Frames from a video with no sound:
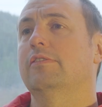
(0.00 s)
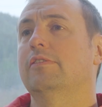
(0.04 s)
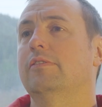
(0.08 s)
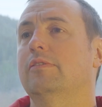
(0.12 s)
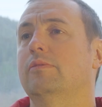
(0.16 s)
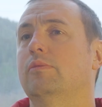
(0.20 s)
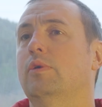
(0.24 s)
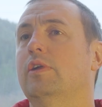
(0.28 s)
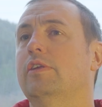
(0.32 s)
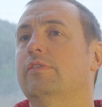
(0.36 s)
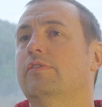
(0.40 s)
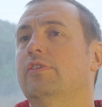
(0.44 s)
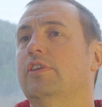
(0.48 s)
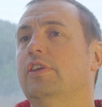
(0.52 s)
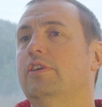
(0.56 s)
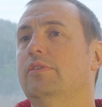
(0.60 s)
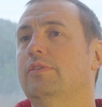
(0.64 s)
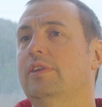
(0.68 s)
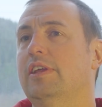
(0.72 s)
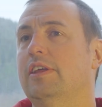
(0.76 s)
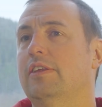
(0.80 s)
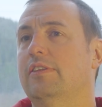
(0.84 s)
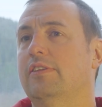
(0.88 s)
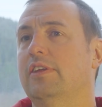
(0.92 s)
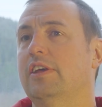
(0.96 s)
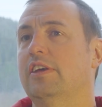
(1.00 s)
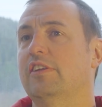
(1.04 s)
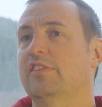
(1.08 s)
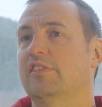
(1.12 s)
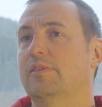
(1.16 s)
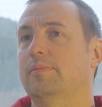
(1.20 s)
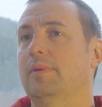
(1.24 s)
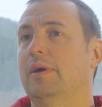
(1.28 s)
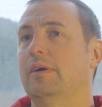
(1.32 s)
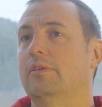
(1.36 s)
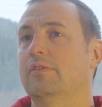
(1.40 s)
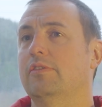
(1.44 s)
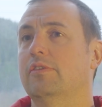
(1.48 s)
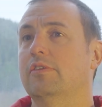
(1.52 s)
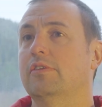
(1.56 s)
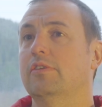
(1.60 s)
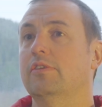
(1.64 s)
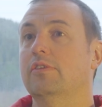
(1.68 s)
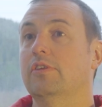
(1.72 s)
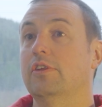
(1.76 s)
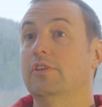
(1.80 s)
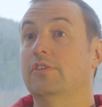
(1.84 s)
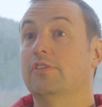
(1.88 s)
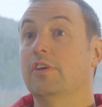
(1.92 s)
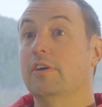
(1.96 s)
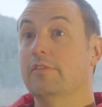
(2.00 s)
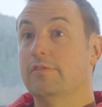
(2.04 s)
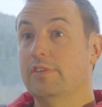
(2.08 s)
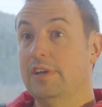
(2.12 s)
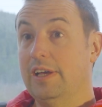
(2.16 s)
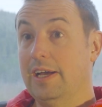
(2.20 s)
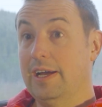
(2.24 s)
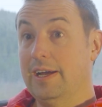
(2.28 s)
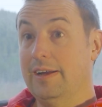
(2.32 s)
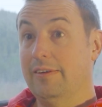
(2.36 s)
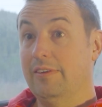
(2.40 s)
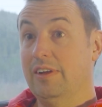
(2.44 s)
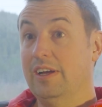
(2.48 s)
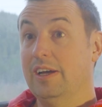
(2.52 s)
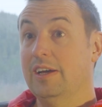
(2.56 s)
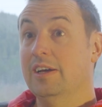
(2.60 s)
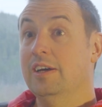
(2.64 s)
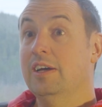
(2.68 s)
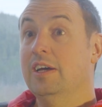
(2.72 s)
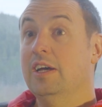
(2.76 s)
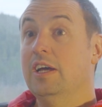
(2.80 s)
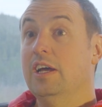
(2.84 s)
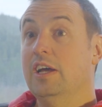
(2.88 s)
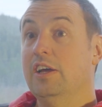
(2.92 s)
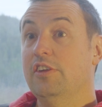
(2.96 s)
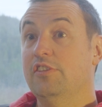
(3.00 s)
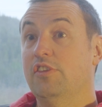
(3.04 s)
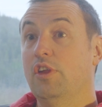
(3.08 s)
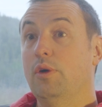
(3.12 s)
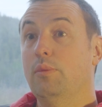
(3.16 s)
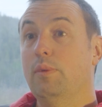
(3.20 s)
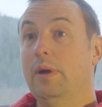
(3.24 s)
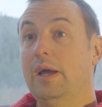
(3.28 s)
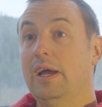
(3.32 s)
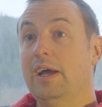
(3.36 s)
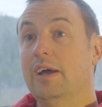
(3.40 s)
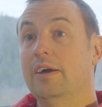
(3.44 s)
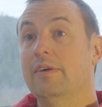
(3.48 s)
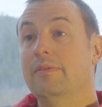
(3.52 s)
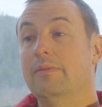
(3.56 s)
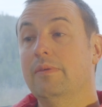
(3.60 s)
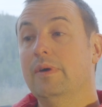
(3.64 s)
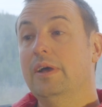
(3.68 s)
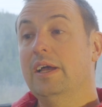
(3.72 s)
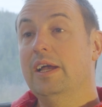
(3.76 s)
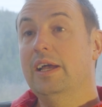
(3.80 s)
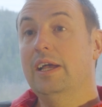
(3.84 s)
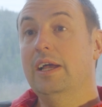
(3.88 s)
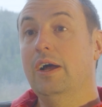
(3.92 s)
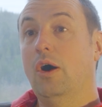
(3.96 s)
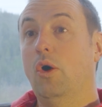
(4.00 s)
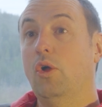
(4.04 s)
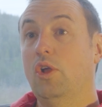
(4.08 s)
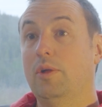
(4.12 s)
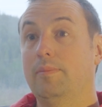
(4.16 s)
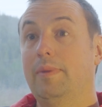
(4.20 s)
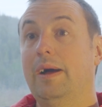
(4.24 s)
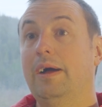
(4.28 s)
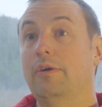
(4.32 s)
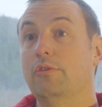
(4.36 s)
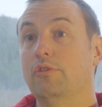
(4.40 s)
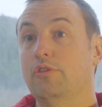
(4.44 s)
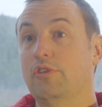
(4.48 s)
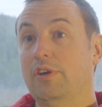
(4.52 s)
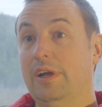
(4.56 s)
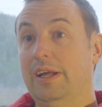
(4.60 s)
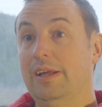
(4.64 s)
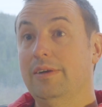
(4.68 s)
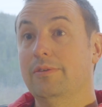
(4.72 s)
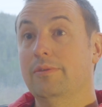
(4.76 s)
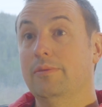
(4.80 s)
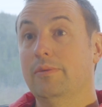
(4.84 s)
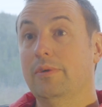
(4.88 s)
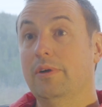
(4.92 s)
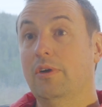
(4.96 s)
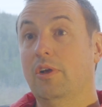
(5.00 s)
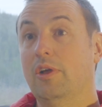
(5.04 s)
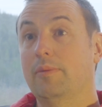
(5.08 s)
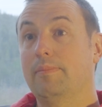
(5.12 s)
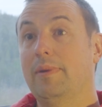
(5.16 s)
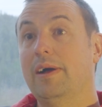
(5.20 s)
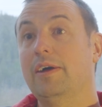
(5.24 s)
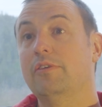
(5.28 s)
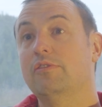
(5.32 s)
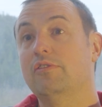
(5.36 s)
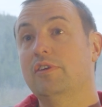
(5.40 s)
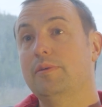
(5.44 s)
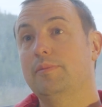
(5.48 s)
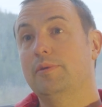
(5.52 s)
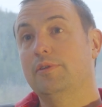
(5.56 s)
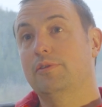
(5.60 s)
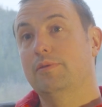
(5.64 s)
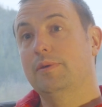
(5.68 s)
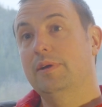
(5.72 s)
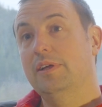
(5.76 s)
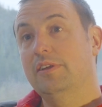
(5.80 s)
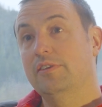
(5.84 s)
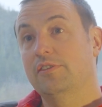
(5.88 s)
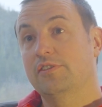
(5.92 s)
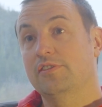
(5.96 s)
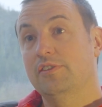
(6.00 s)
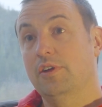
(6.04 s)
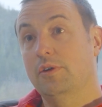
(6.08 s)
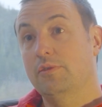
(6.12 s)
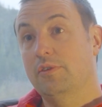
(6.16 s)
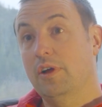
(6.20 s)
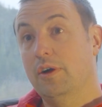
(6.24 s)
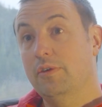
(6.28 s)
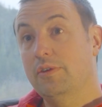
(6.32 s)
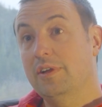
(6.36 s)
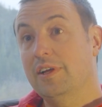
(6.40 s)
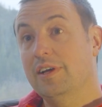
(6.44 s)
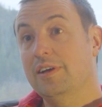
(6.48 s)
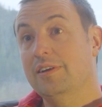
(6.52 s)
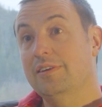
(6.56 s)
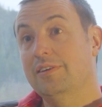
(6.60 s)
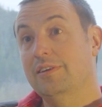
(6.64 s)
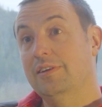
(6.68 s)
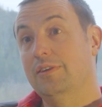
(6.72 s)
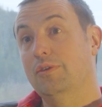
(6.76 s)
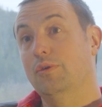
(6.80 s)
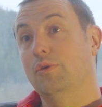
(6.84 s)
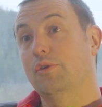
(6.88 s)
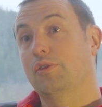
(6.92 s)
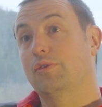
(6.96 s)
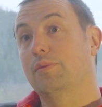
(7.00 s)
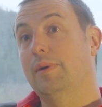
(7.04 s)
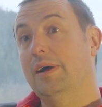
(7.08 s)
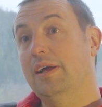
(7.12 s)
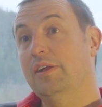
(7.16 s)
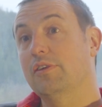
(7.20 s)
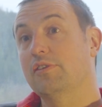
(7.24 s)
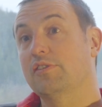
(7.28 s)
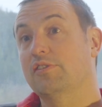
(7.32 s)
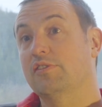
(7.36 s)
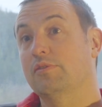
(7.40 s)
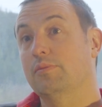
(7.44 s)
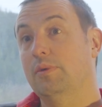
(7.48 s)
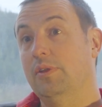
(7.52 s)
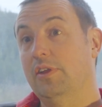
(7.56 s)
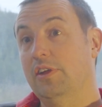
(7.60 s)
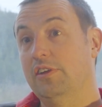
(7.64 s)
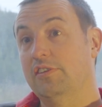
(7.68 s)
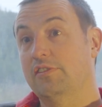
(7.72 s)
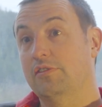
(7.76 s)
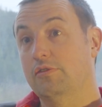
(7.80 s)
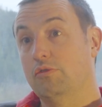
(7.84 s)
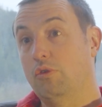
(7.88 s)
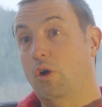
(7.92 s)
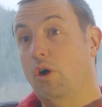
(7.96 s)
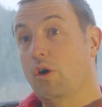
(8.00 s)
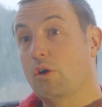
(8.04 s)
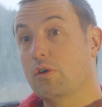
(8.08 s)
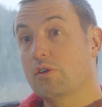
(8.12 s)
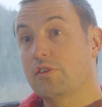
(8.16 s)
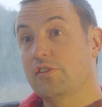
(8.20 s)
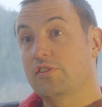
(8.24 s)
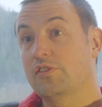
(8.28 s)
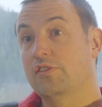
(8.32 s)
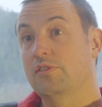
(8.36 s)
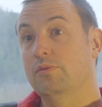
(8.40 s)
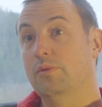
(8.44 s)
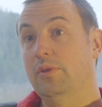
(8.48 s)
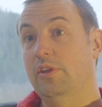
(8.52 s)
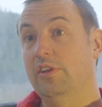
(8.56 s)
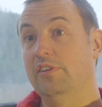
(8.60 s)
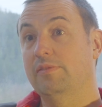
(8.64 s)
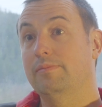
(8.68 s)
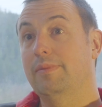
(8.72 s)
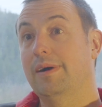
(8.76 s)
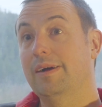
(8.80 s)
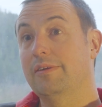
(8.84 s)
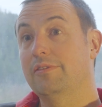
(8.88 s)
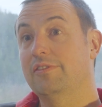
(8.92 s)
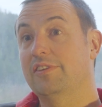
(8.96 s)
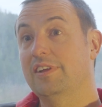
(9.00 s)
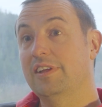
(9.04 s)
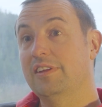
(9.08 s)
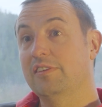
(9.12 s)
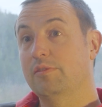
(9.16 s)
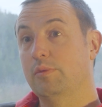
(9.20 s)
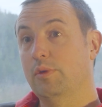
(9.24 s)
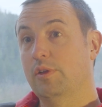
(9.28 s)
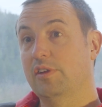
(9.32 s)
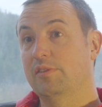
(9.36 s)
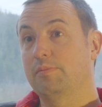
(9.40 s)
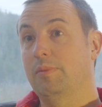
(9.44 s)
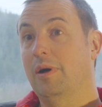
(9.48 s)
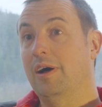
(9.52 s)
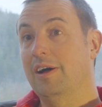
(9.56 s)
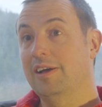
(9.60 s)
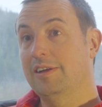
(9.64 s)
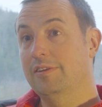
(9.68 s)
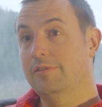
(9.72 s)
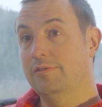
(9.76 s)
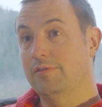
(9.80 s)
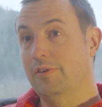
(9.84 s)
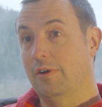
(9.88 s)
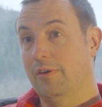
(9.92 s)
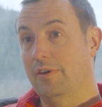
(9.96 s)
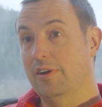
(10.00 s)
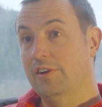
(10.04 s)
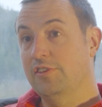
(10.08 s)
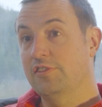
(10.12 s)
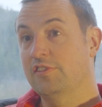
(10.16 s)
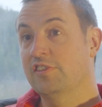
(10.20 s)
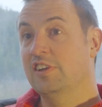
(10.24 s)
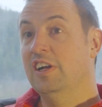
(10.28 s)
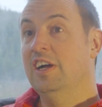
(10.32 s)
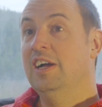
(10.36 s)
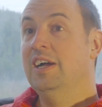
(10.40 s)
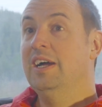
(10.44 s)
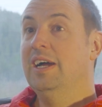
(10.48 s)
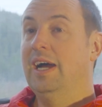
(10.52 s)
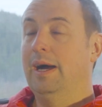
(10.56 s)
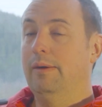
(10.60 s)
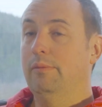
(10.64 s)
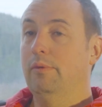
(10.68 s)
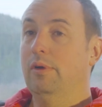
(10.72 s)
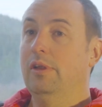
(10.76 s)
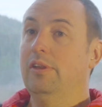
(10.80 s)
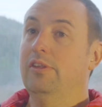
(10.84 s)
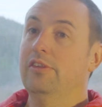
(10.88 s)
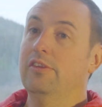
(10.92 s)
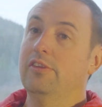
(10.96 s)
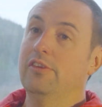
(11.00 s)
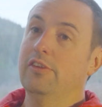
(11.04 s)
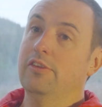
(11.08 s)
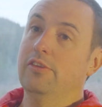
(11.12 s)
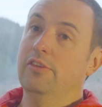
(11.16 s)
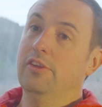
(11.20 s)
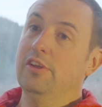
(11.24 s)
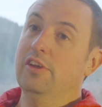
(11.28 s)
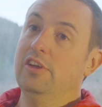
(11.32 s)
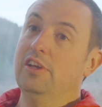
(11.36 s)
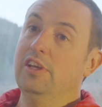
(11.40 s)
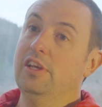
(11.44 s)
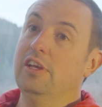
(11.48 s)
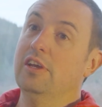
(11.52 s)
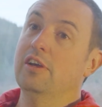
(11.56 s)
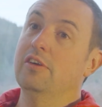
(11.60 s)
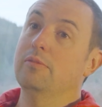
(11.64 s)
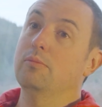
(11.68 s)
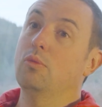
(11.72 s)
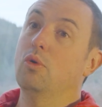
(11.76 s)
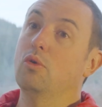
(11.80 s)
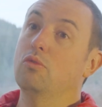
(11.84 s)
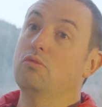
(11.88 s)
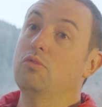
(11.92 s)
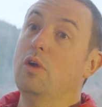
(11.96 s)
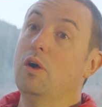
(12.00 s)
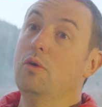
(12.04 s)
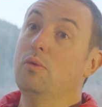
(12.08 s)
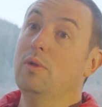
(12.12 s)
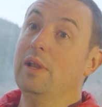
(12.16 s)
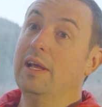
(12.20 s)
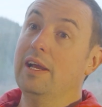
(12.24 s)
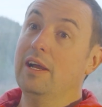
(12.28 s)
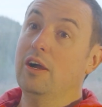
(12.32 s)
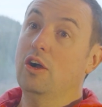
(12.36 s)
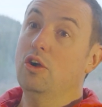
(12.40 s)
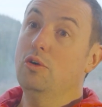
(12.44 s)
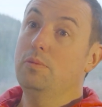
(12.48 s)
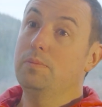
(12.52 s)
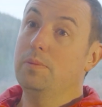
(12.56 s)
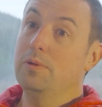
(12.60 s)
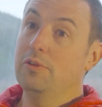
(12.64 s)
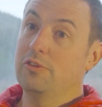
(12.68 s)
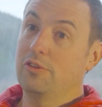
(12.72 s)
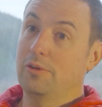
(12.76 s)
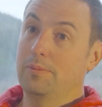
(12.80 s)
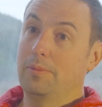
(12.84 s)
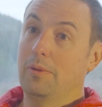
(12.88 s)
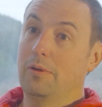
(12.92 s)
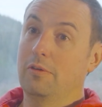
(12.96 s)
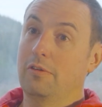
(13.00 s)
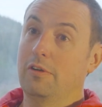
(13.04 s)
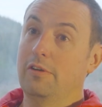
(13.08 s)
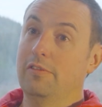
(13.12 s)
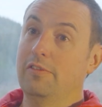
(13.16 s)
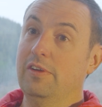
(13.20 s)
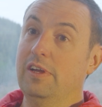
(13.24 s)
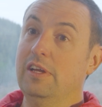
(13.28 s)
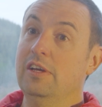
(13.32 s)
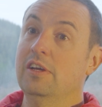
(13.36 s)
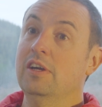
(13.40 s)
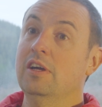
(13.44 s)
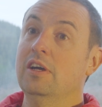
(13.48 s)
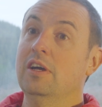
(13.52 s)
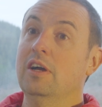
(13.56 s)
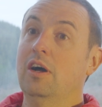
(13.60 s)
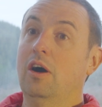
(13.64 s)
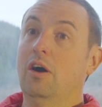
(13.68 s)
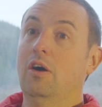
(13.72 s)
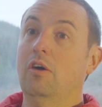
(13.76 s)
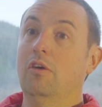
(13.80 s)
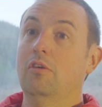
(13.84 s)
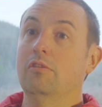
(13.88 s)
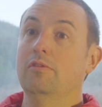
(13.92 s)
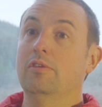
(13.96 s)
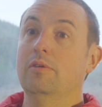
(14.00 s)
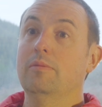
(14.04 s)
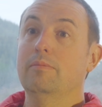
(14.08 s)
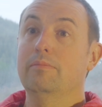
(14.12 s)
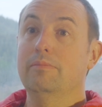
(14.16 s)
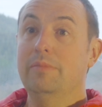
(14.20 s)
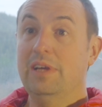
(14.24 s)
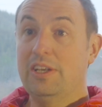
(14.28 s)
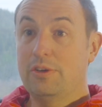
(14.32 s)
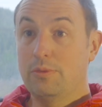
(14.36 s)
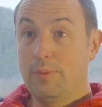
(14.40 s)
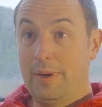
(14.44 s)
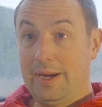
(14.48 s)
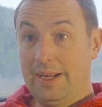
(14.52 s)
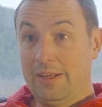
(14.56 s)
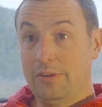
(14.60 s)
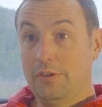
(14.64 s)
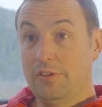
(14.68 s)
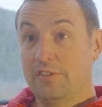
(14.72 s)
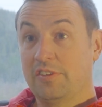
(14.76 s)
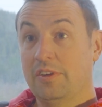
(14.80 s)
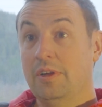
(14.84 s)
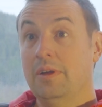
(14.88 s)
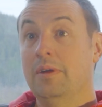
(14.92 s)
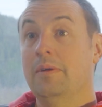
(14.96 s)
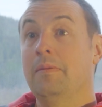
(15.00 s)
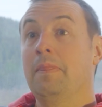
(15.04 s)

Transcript: One of the unique things about the Dyfi area is that we're on a boundary. We're on a boundary between Snowdonia in North Wales with its rocks, with its mountains, with its pine forests, and the more rolling open topography of mid Wales.